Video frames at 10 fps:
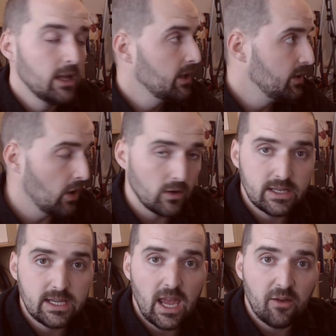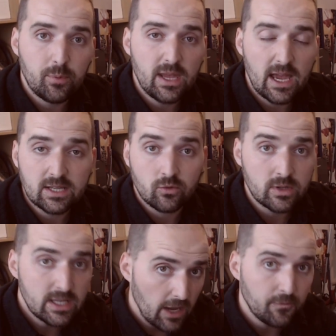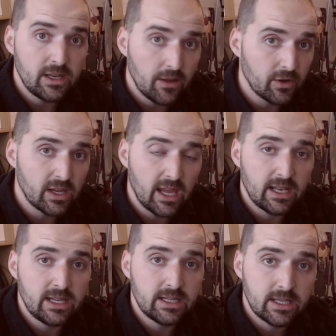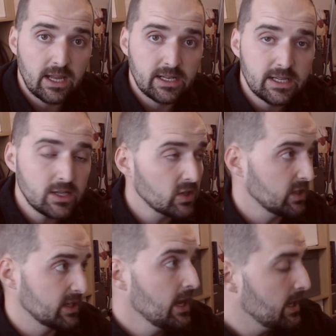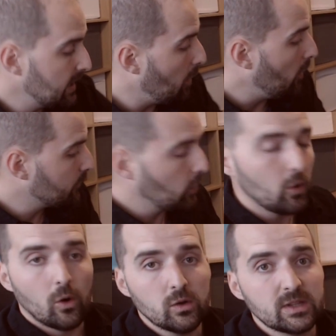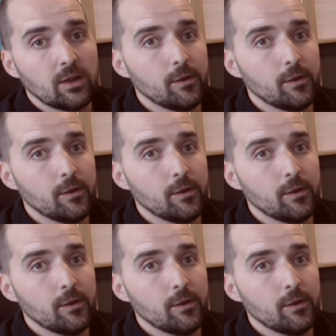90 FPS or definitely never going to get any stutters. Now, of course, the